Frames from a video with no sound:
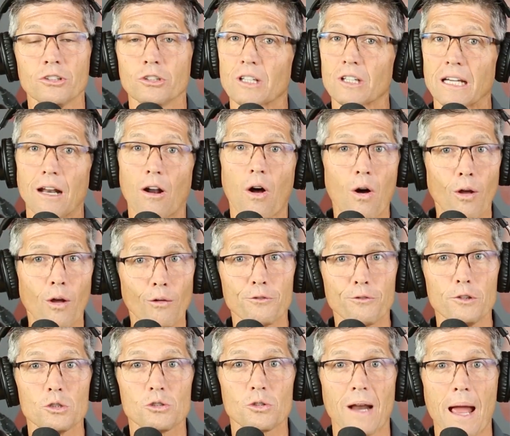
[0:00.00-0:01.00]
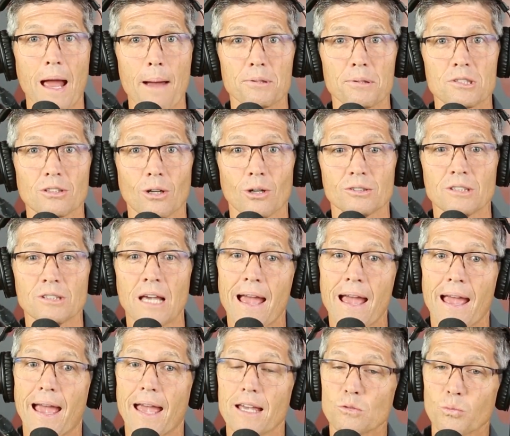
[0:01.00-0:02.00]
You'll get all future episodes,
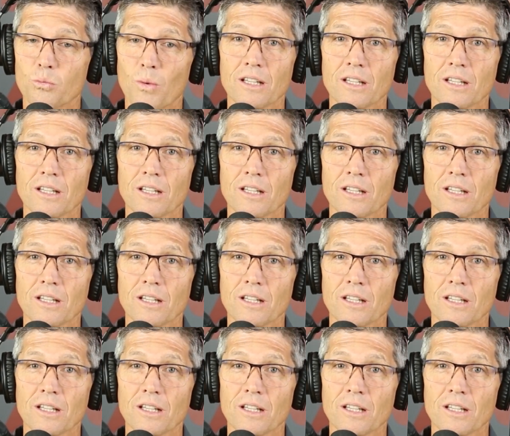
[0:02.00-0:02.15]
as